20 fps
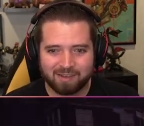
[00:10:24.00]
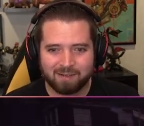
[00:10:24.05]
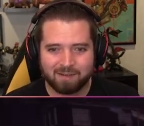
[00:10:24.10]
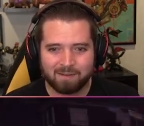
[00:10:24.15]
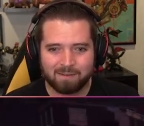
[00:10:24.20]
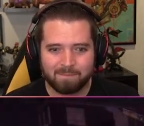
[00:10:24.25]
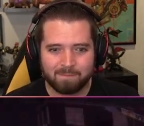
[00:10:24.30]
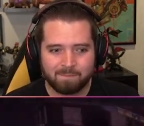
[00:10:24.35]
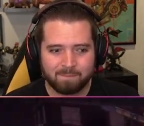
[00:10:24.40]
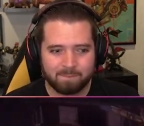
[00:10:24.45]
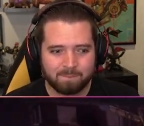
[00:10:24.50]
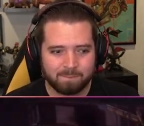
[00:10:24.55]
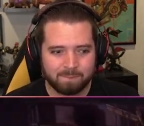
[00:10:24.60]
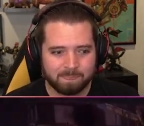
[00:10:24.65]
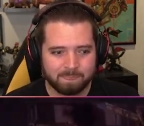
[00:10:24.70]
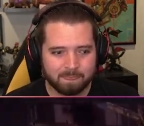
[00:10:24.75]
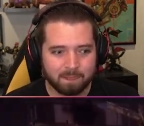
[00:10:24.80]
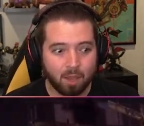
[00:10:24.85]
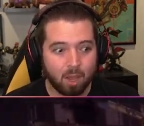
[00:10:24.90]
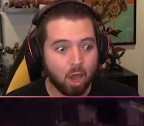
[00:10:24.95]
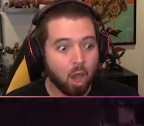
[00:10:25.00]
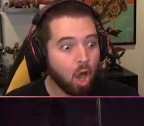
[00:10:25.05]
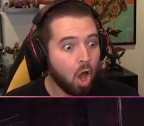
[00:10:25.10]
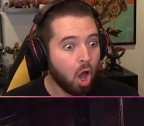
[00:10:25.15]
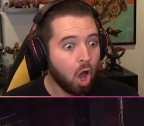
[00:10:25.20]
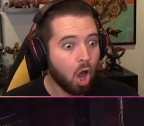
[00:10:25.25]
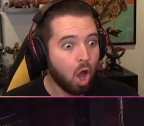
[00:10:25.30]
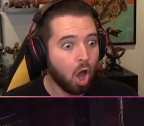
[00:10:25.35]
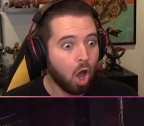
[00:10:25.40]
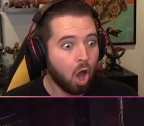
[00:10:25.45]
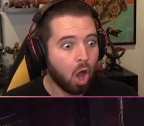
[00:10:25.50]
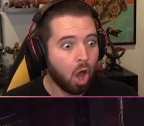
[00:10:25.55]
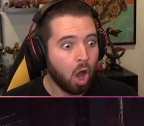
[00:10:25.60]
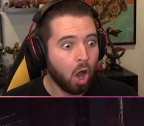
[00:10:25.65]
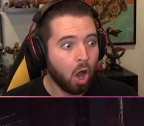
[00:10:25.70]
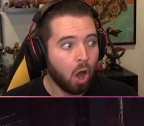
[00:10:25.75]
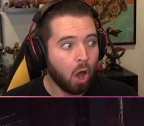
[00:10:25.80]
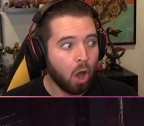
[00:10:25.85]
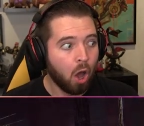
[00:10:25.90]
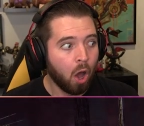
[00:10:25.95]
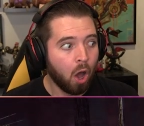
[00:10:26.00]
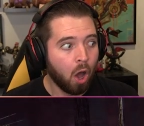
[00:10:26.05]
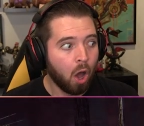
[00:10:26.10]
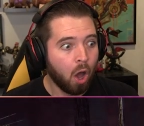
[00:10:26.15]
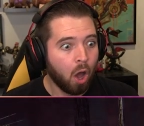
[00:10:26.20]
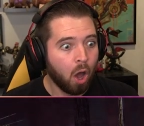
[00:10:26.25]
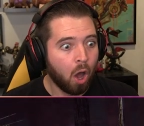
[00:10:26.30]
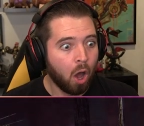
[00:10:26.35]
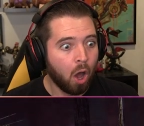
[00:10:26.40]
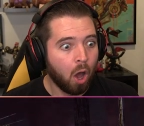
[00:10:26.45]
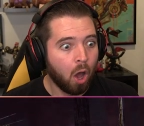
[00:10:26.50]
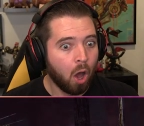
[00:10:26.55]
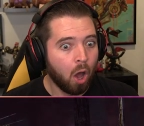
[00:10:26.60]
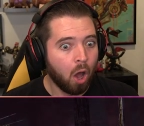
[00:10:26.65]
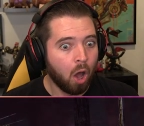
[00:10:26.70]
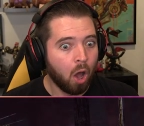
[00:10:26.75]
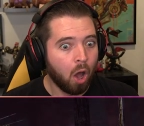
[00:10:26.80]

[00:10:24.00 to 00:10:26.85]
(no one is talking)